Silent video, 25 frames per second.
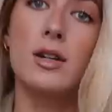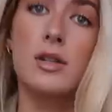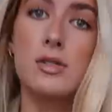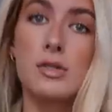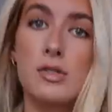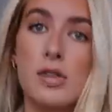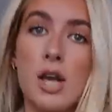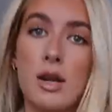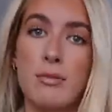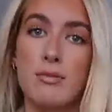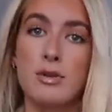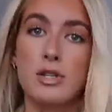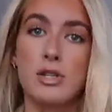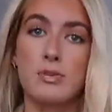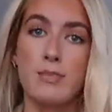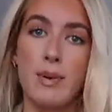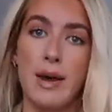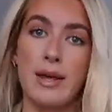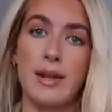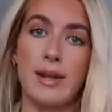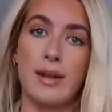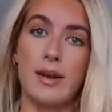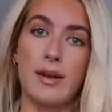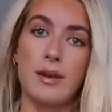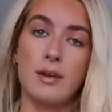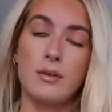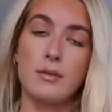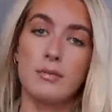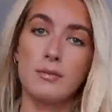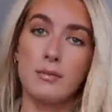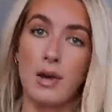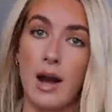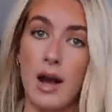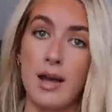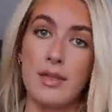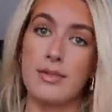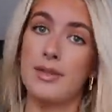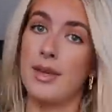looks so much better,
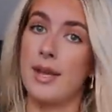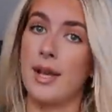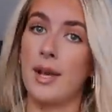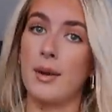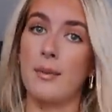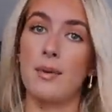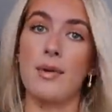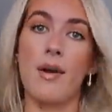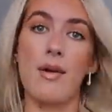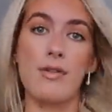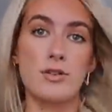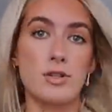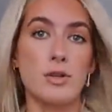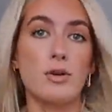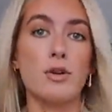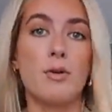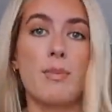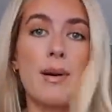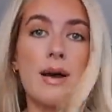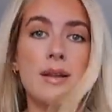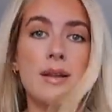I think, without the shoulder